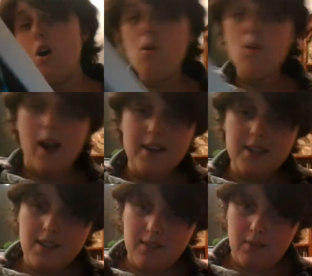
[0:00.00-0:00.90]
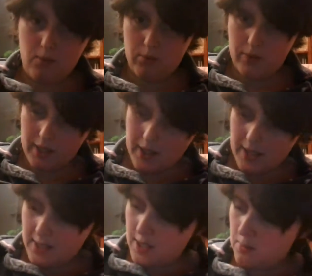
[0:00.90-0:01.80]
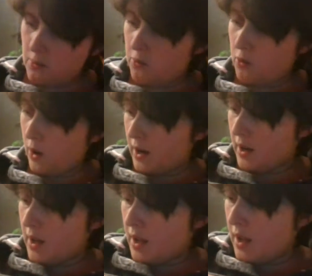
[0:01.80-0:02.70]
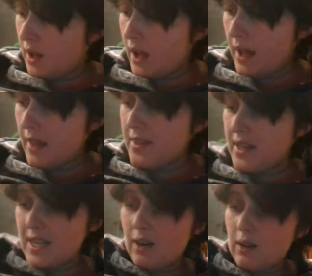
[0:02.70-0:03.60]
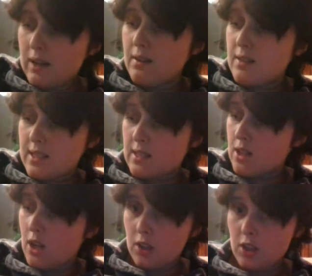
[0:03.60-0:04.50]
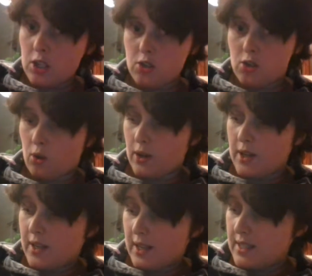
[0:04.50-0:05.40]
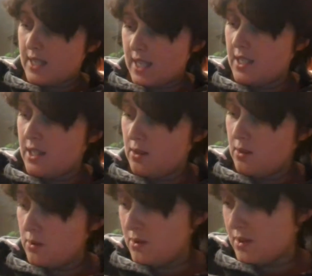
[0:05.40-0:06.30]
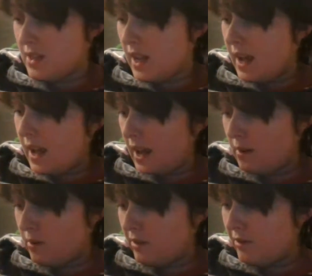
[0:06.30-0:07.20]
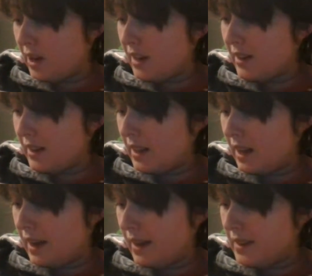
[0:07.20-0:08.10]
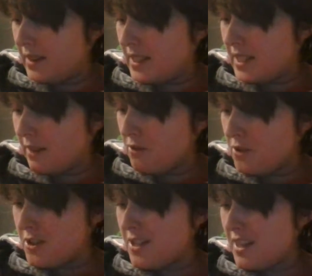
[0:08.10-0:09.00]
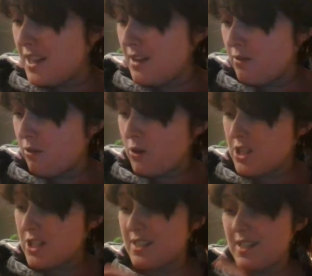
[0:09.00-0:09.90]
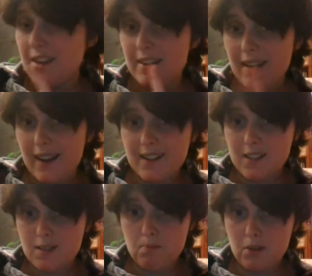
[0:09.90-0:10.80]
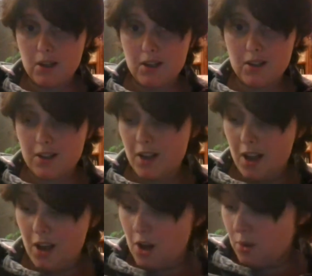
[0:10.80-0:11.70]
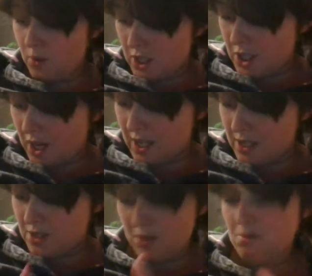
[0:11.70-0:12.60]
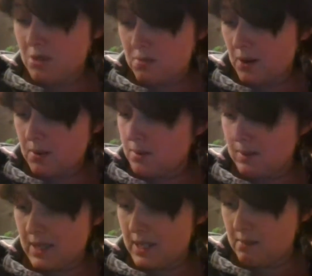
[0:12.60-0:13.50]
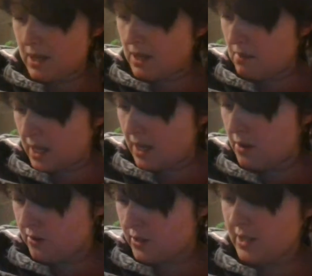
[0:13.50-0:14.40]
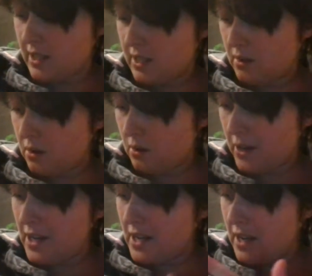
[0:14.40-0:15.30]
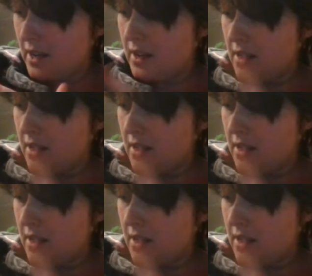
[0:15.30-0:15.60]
Oh, I didn't even realize this before. And then down here it says the story continues, and we've got The Devil's Thief, which is the next book, which I assume is probably going to be coming out if it's not out already.